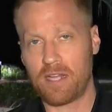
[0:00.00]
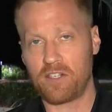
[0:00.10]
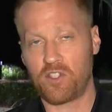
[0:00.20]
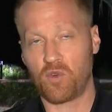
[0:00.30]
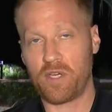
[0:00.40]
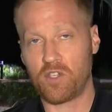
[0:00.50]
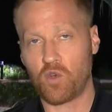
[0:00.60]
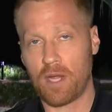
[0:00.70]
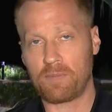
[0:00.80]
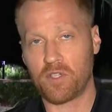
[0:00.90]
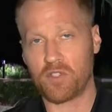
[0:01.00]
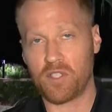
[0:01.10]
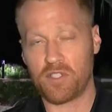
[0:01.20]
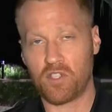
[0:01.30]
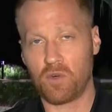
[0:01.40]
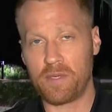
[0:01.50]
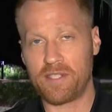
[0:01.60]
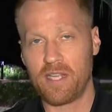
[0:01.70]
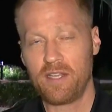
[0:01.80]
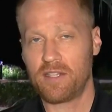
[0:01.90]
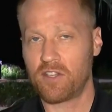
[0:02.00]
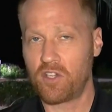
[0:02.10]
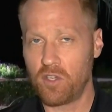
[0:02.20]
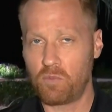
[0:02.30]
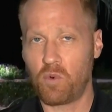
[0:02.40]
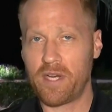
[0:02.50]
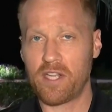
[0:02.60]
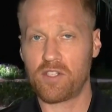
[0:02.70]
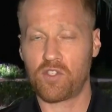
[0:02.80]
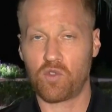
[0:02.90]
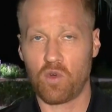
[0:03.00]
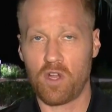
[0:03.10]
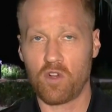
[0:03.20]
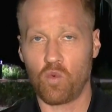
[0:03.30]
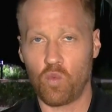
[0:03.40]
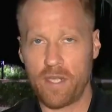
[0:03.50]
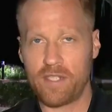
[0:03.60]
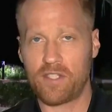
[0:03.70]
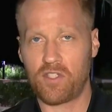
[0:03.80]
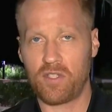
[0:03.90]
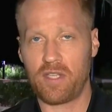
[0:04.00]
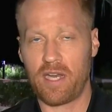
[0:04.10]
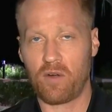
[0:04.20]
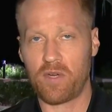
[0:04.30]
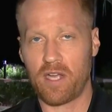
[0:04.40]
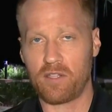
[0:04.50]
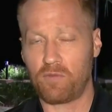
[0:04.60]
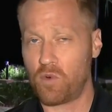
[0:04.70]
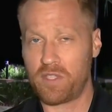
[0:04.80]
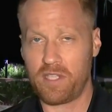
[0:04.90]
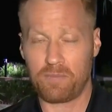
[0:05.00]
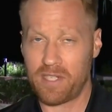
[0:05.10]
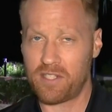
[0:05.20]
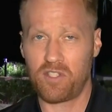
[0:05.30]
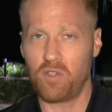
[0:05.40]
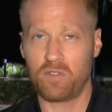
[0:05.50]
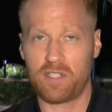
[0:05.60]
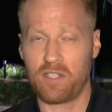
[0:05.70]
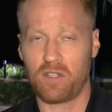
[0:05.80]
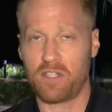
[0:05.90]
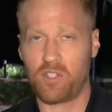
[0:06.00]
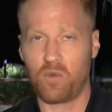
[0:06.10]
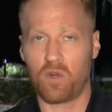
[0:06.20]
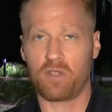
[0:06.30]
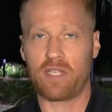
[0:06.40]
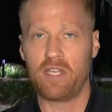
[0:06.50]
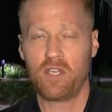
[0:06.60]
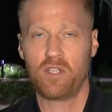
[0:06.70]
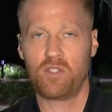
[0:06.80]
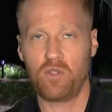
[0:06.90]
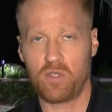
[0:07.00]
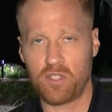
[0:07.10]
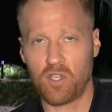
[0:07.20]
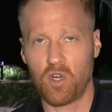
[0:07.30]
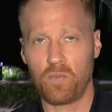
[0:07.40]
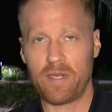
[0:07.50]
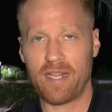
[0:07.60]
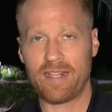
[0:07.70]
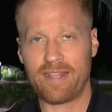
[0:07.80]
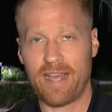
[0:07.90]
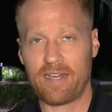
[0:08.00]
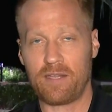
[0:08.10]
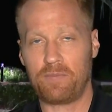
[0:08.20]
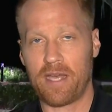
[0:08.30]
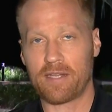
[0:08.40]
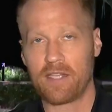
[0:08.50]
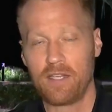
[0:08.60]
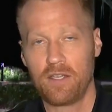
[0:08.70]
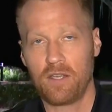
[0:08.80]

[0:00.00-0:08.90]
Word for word: monitoring a tropical disturbance that could bring strong winds to the area on the 14th, but it's too, still uh, too early to determine uh, that impact.